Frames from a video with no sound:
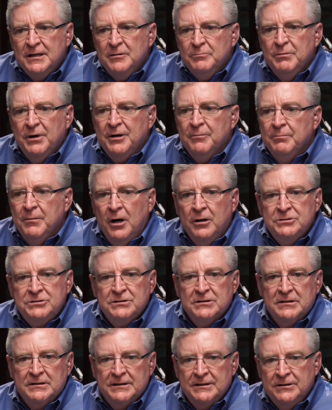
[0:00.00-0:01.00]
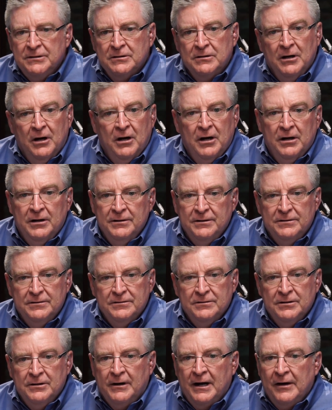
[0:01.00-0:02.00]
But emotionally, you're gone.
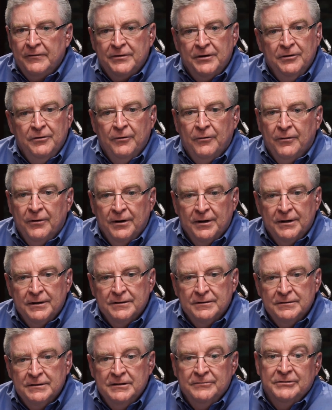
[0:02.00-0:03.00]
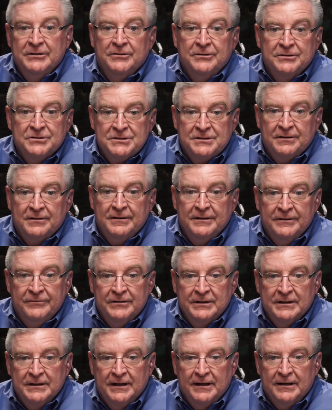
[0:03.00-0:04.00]
You're out the door, even though you're still
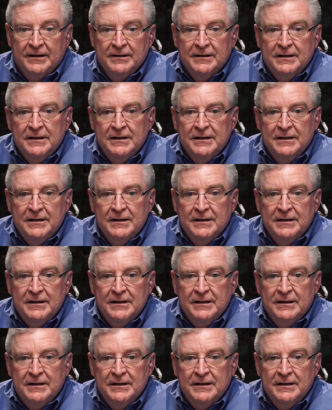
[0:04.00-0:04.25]
living there.